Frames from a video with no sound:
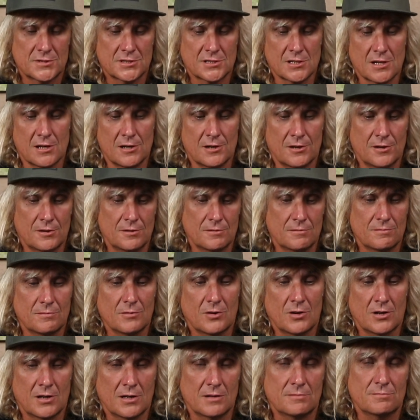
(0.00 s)
So
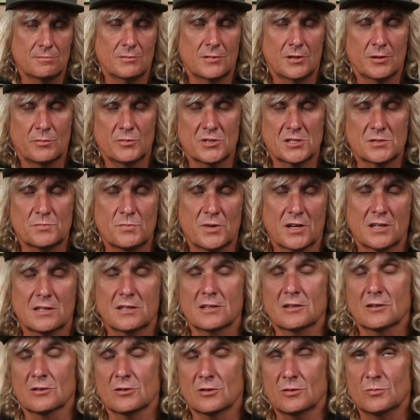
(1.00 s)
I'm
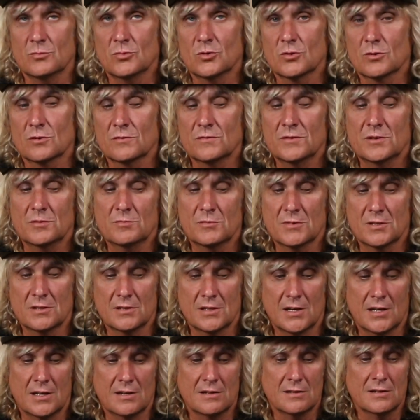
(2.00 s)
expecting a lot more of him
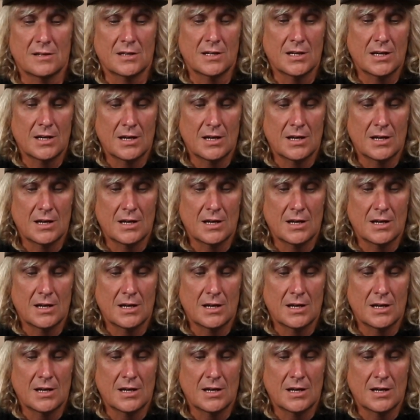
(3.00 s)
than that.